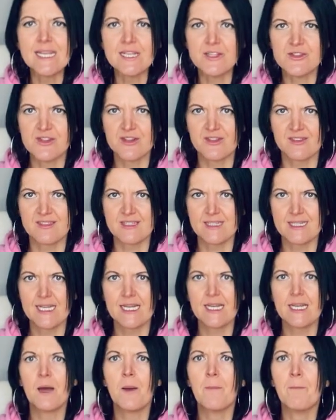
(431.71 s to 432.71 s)
interested
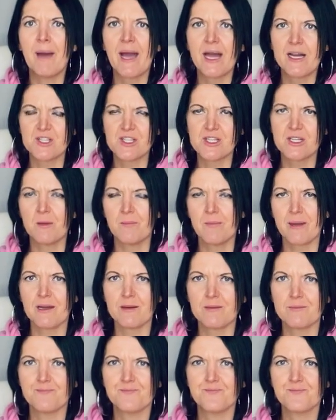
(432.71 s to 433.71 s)
in and passionate
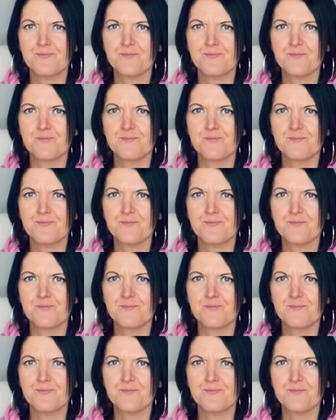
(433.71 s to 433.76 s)
about.